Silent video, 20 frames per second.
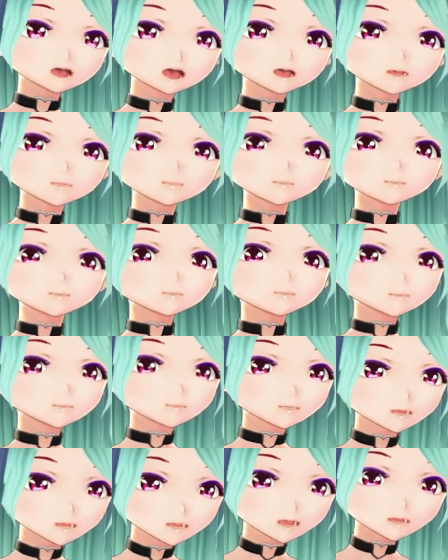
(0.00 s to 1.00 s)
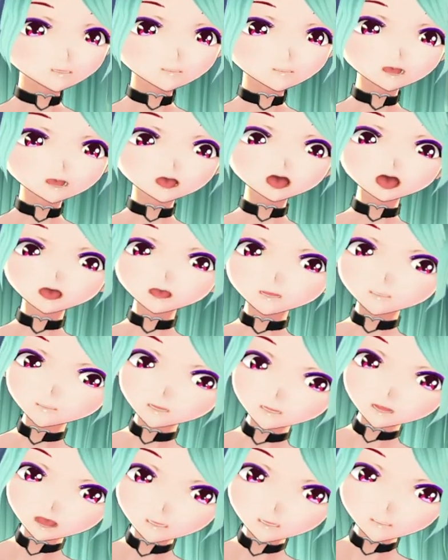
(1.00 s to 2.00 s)
Before we continue, click that
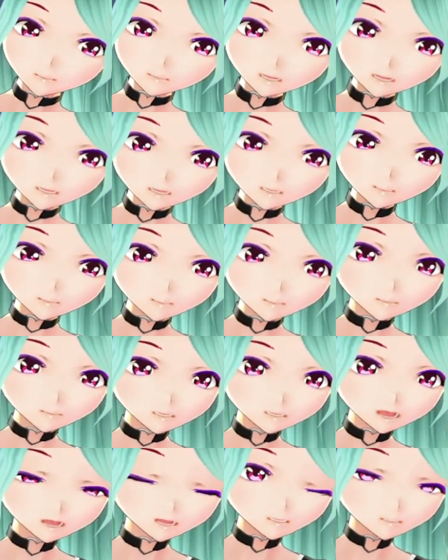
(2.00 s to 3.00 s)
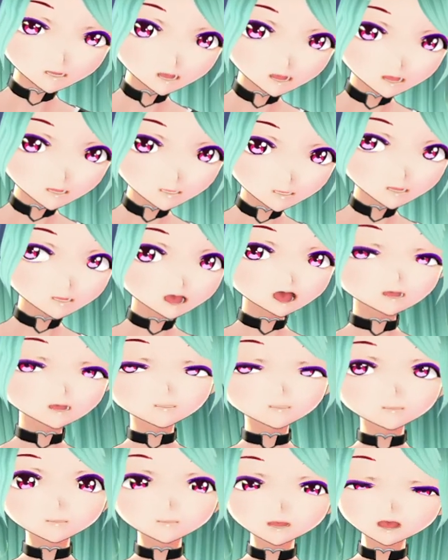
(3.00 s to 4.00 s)
subscribe button to join the fangs of the channel. It's
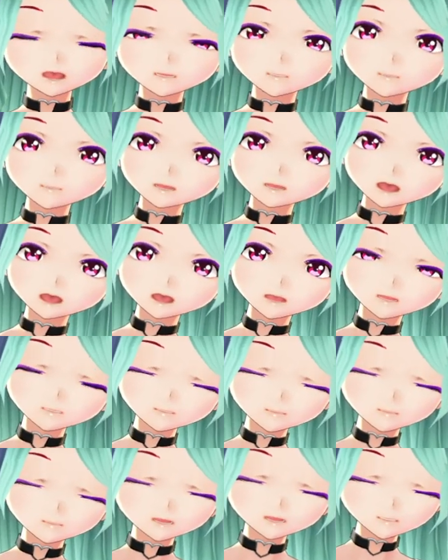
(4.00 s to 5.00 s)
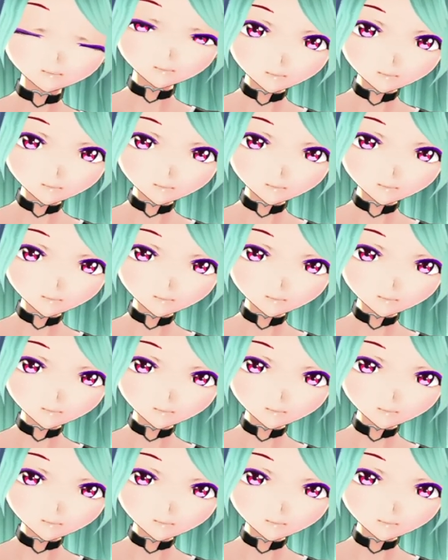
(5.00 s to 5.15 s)
greatly appreciated. It really